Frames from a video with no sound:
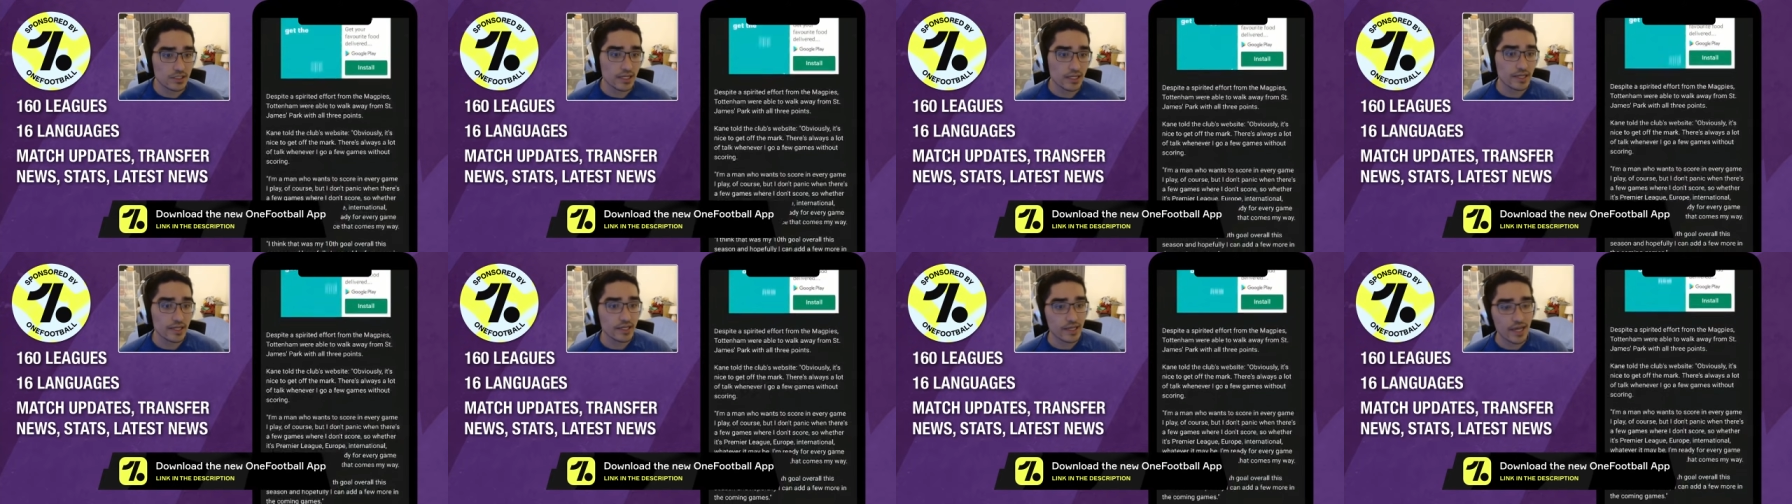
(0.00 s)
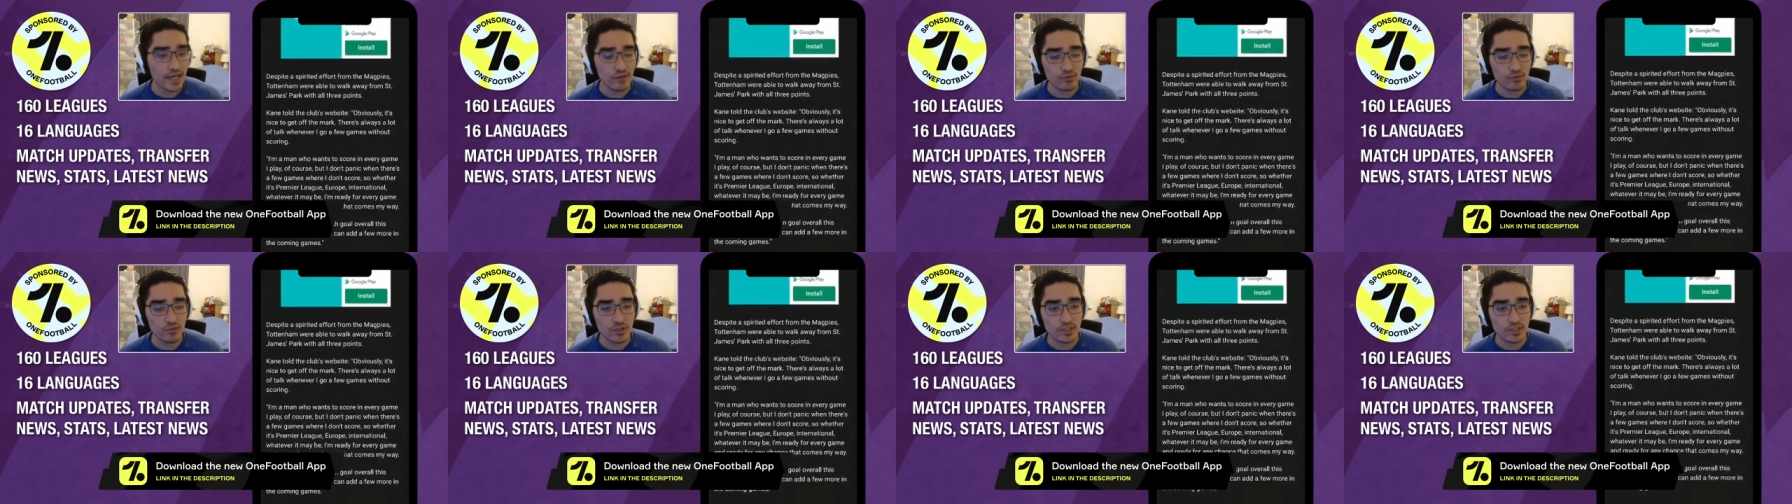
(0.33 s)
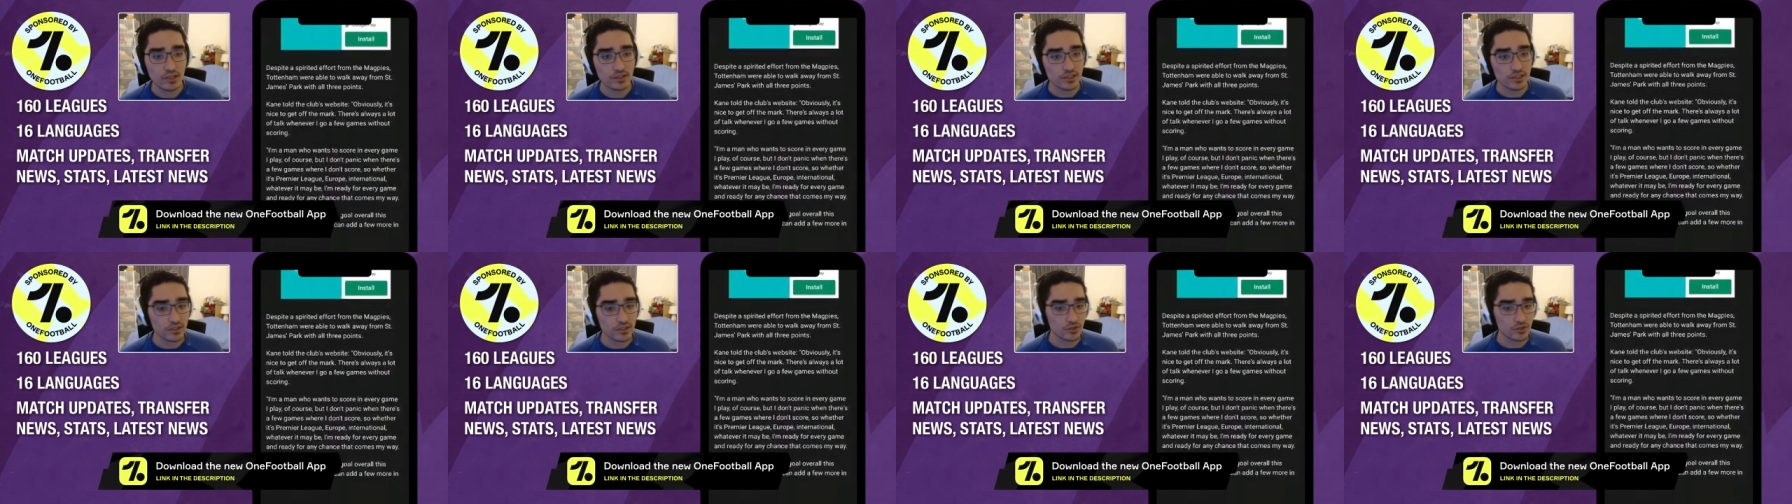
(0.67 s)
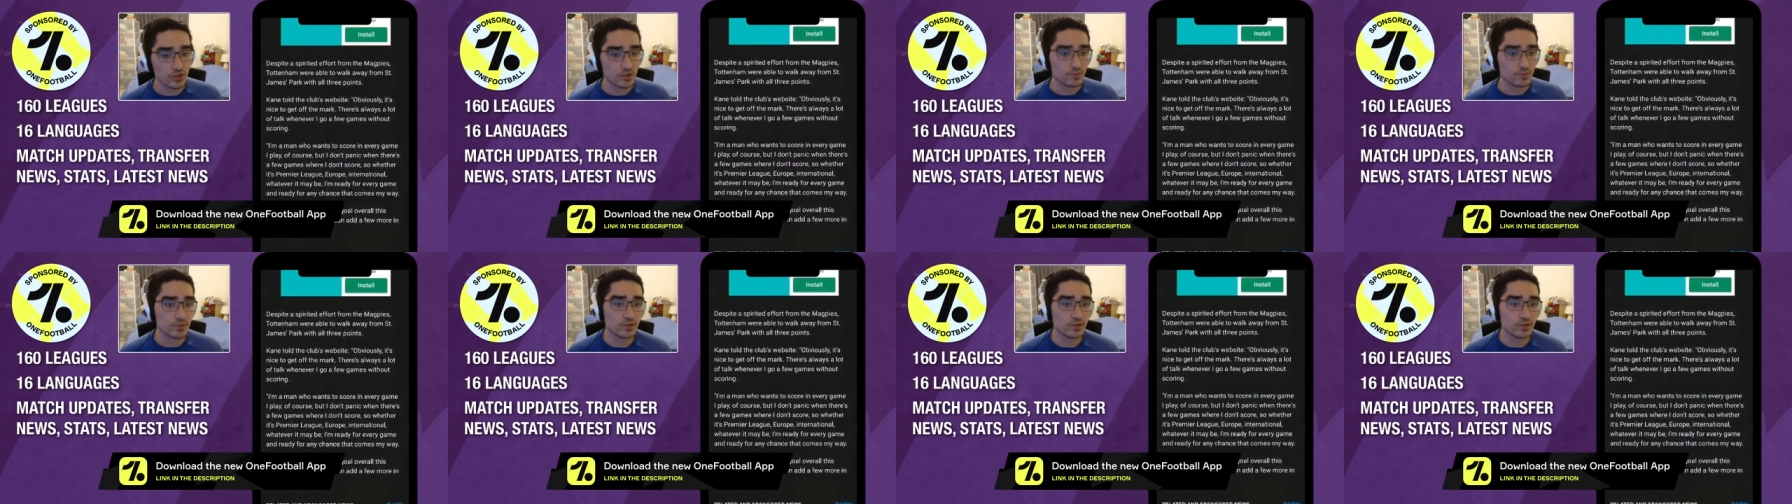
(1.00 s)
in-game results in
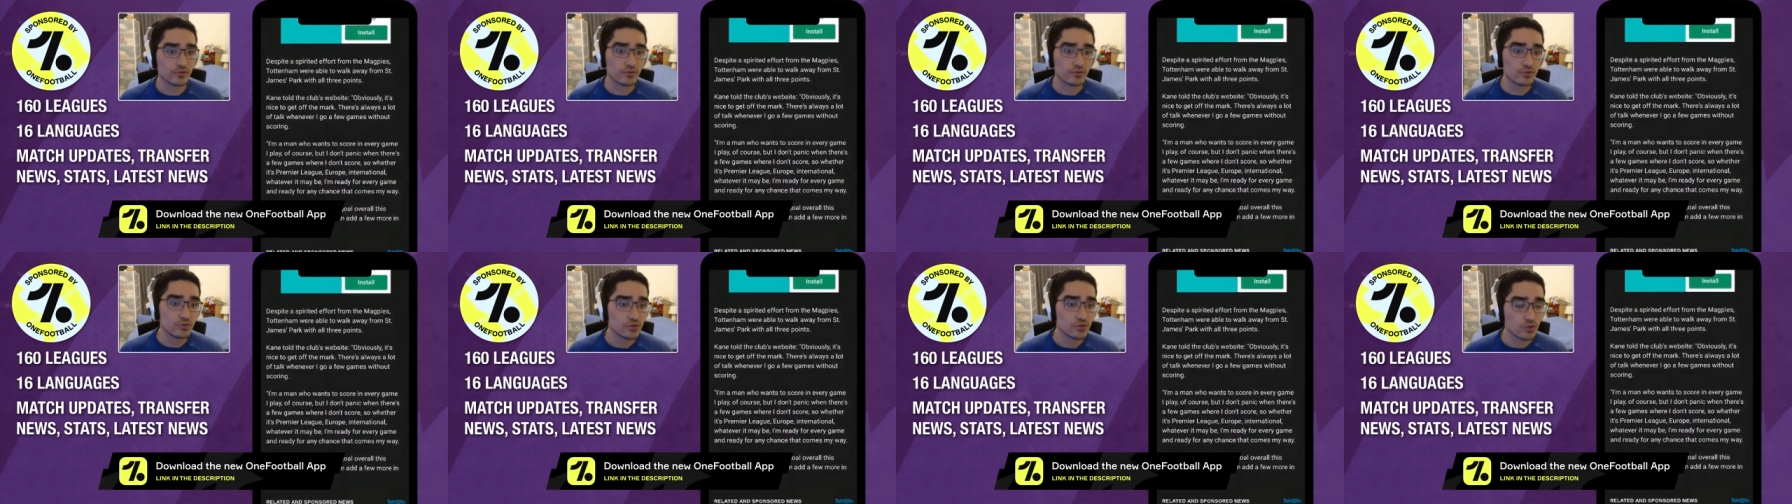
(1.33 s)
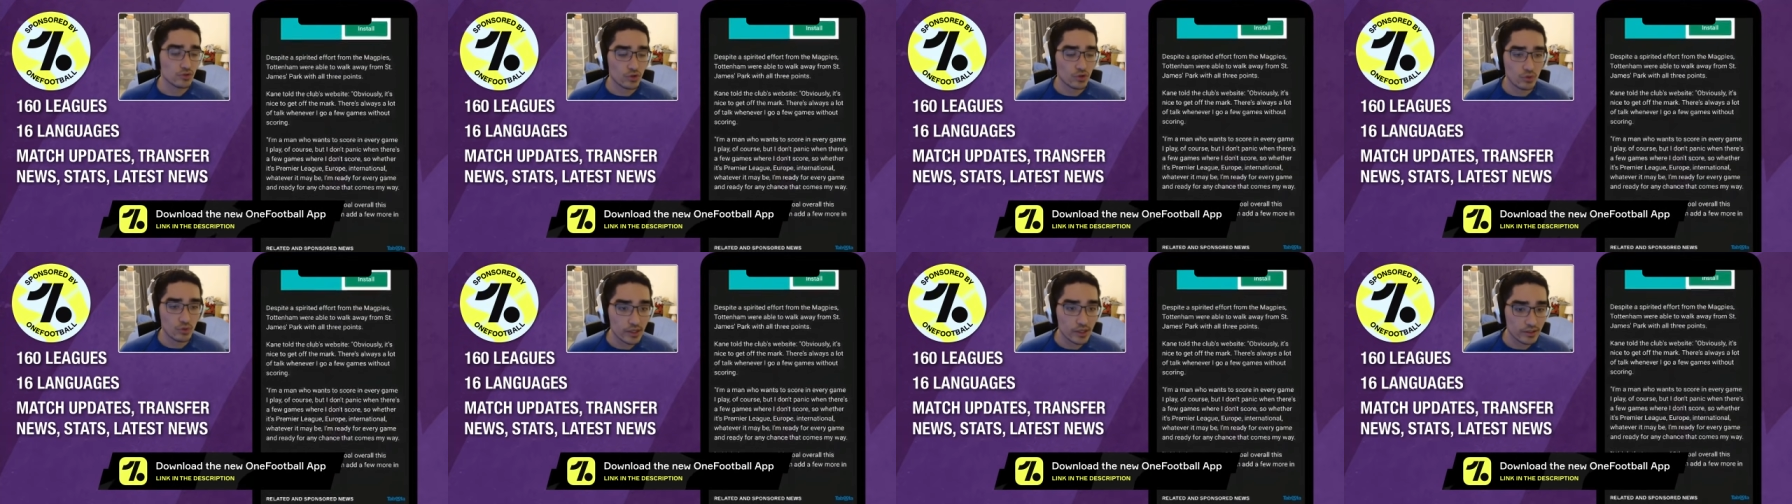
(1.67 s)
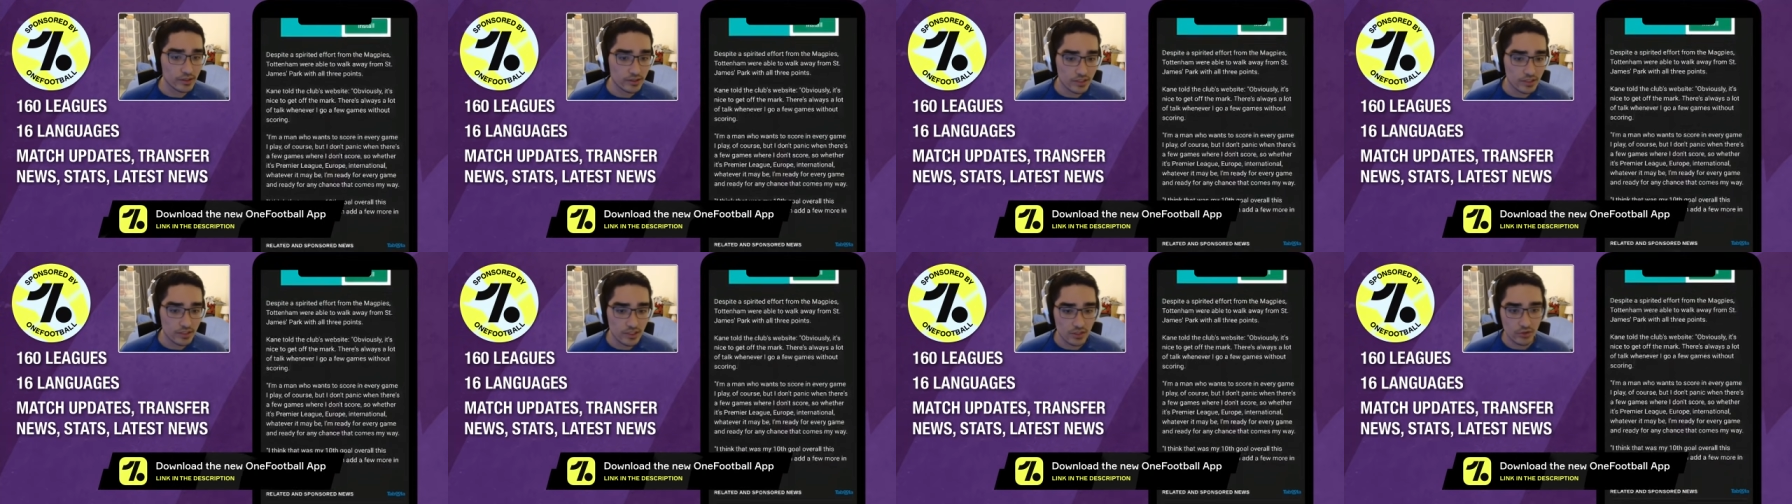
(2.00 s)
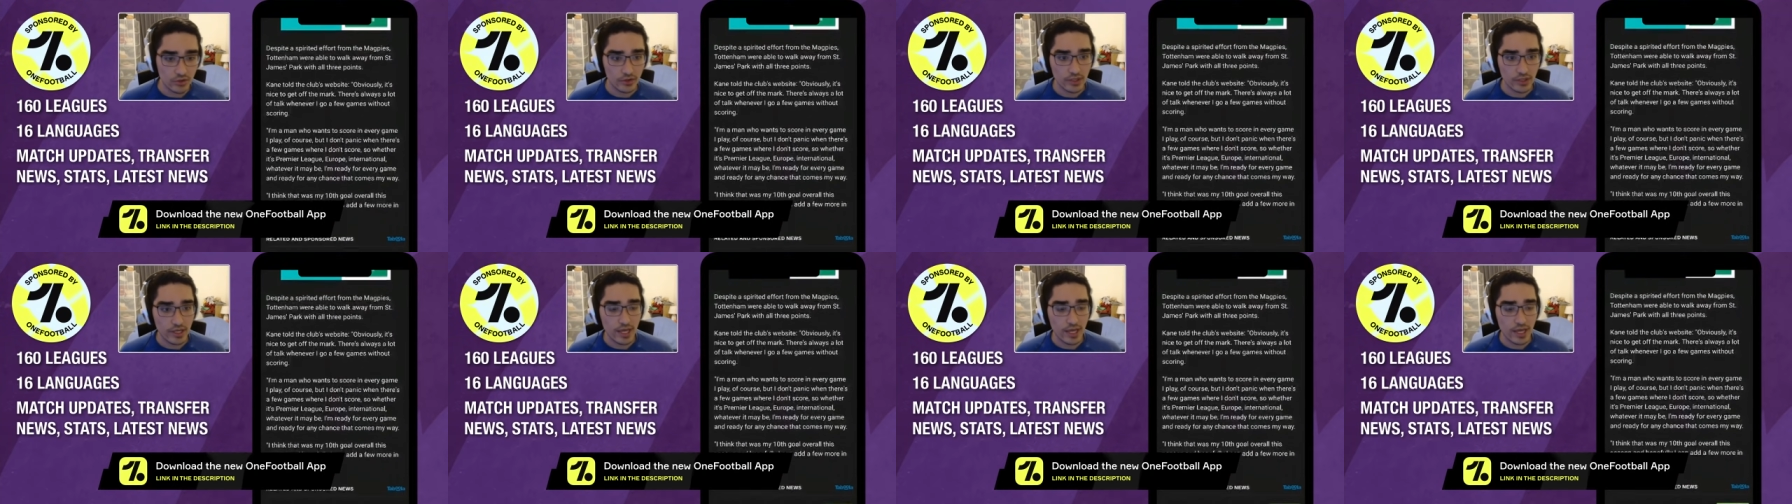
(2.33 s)
terms of who's doing well in a
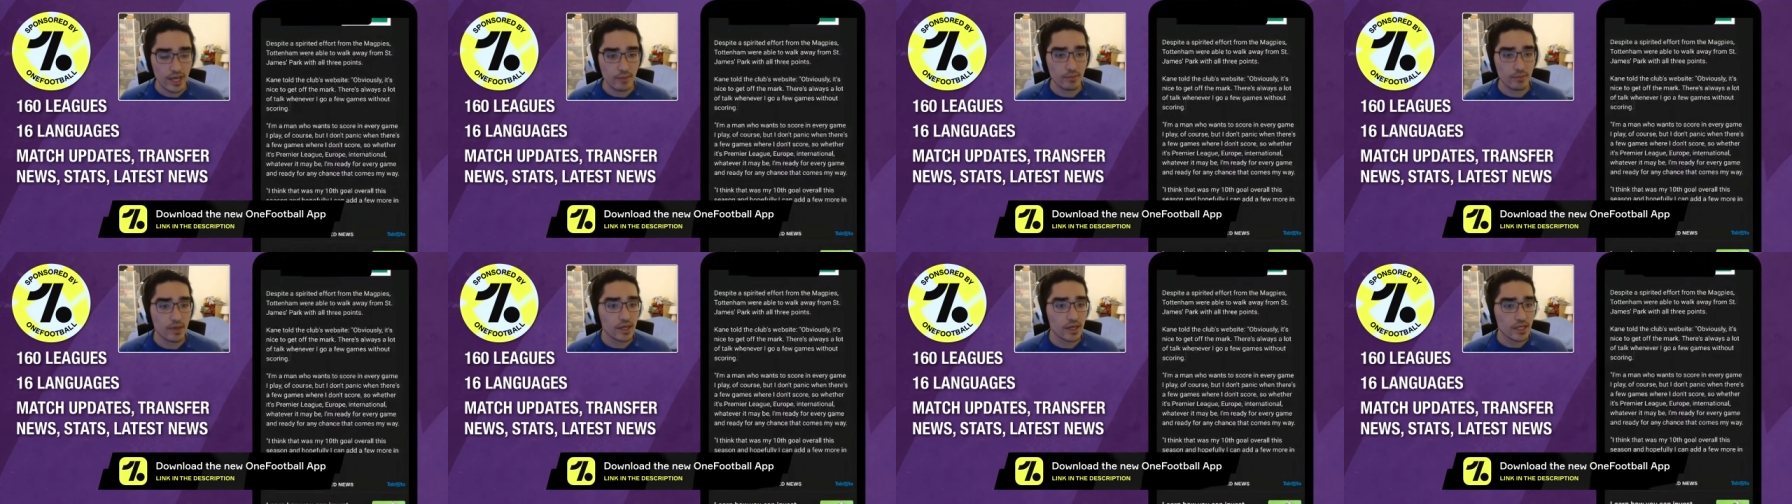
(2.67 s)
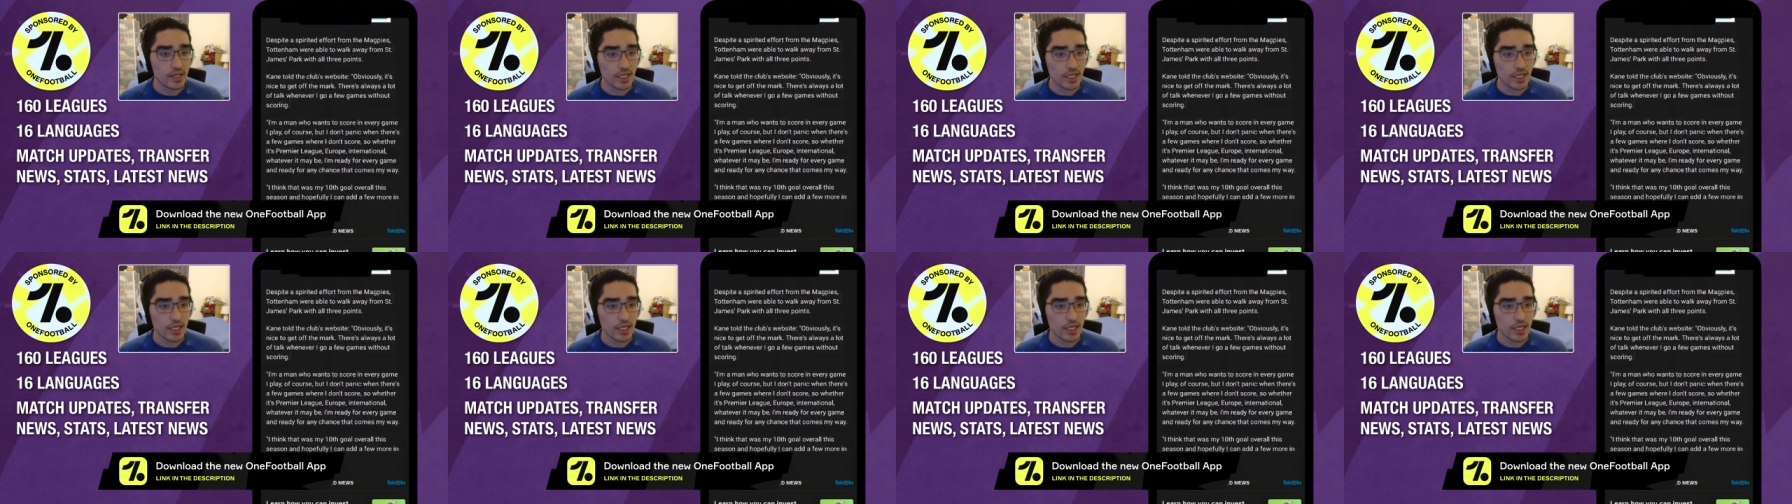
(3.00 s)
certain game,